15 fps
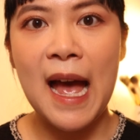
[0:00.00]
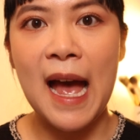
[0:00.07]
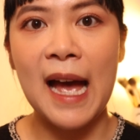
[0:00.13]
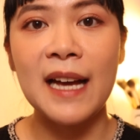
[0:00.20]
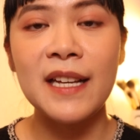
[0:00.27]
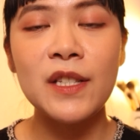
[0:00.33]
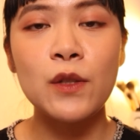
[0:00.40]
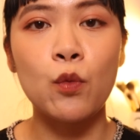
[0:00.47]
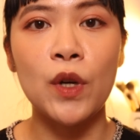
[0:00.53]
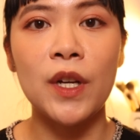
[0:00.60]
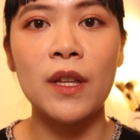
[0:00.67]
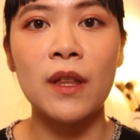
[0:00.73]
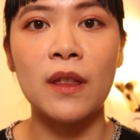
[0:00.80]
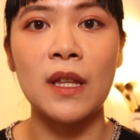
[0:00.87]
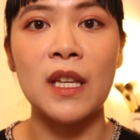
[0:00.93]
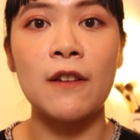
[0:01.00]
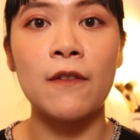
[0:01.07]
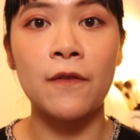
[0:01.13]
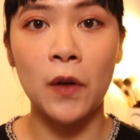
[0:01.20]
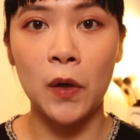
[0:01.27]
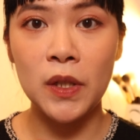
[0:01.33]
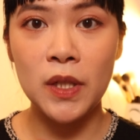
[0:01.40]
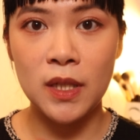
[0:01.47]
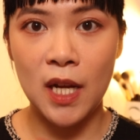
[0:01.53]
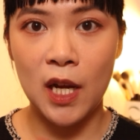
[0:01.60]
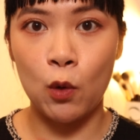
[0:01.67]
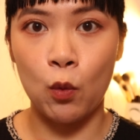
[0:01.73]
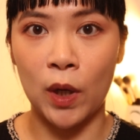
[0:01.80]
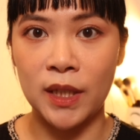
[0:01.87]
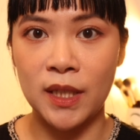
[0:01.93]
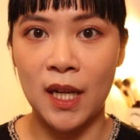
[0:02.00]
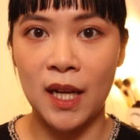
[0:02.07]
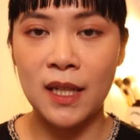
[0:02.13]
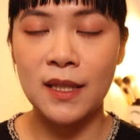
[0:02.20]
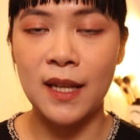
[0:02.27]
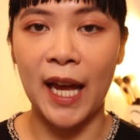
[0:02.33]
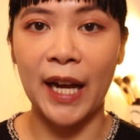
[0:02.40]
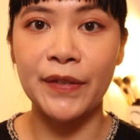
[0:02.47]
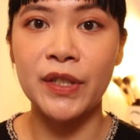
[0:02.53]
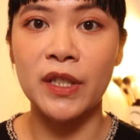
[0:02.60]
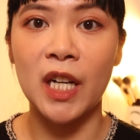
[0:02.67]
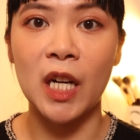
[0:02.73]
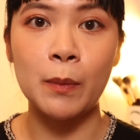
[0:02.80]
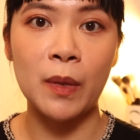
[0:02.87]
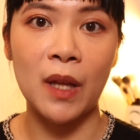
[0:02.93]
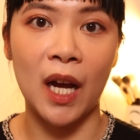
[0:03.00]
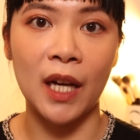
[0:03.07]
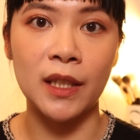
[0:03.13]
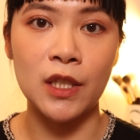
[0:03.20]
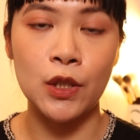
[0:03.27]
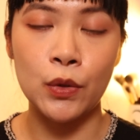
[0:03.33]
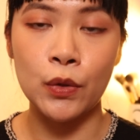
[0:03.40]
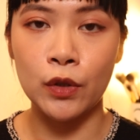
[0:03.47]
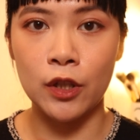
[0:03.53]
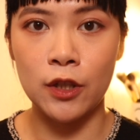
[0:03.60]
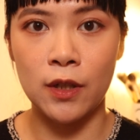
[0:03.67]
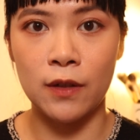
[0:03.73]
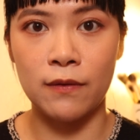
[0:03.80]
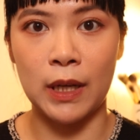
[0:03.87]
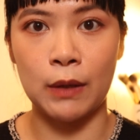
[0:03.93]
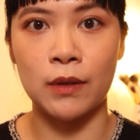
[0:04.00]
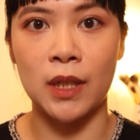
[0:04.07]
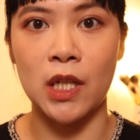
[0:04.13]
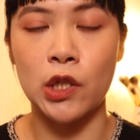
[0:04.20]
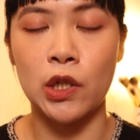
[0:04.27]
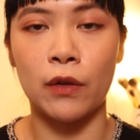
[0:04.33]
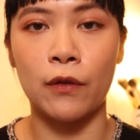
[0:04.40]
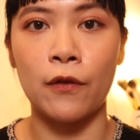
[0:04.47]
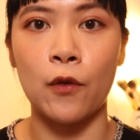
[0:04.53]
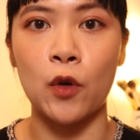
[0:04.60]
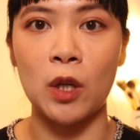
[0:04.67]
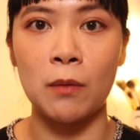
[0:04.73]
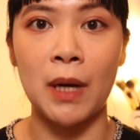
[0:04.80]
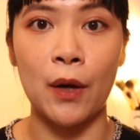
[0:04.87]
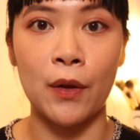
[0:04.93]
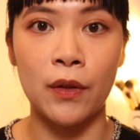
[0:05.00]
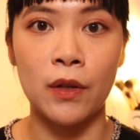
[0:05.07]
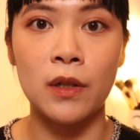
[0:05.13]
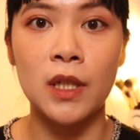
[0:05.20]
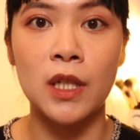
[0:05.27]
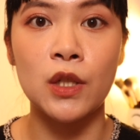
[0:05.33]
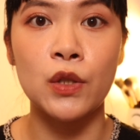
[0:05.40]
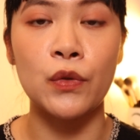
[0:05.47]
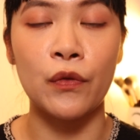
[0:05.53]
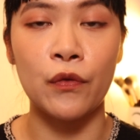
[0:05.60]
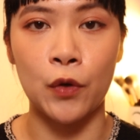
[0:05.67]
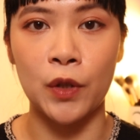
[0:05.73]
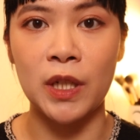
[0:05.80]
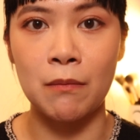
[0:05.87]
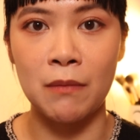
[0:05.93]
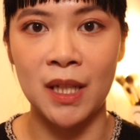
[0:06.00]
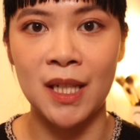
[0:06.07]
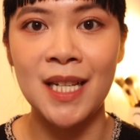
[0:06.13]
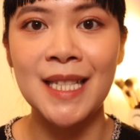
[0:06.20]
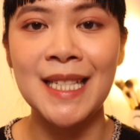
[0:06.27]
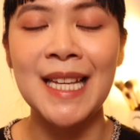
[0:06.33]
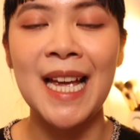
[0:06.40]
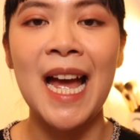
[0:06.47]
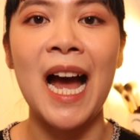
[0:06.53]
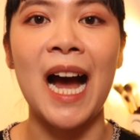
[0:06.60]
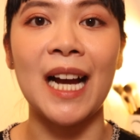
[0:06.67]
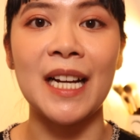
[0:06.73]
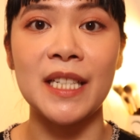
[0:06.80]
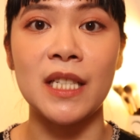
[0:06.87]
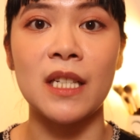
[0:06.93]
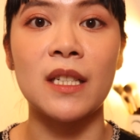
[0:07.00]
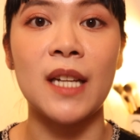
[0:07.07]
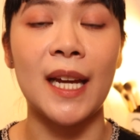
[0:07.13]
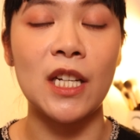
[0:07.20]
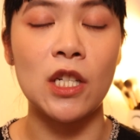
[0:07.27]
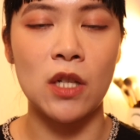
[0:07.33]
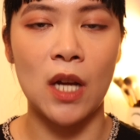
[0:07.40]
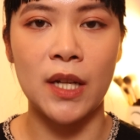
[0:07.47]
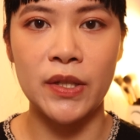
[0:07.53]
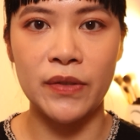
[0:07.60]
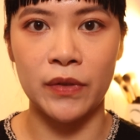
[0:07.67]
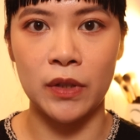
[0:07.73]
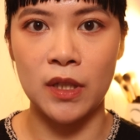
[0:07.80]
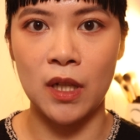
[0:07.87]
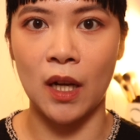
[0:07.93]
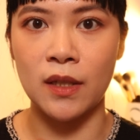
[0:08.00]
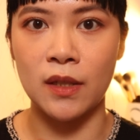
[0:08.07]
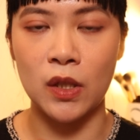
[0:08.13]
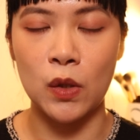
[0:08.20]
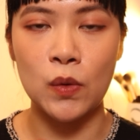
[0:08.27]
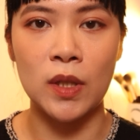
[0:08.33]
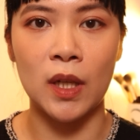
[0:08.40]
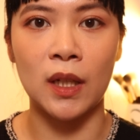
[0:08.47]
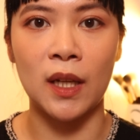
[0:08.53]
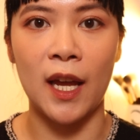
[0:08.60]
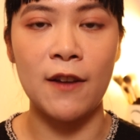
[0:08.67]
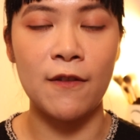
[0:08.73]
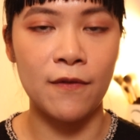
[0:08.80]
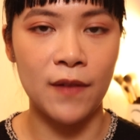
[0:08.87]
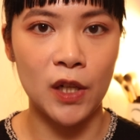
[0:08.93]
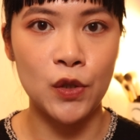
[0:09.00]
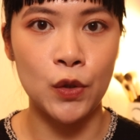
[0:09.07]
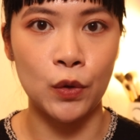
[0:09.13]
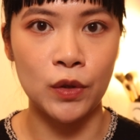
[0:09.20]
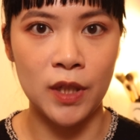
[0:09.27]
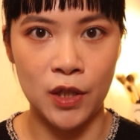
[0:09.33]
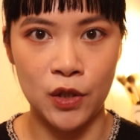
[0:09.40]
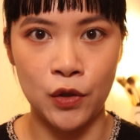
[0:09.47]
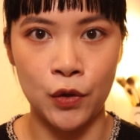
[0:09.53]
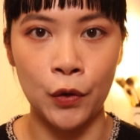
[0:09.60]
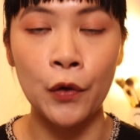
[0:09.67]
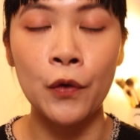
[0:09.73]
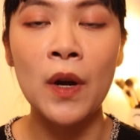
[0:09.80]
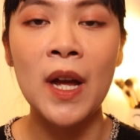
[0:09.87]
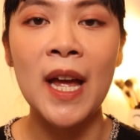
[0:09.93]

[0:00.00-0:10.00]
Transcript: As with the first day wear test, after I applied the 2 cushion foundation for about 30 to 40 minutes, I did a transfer test using a facial tissue.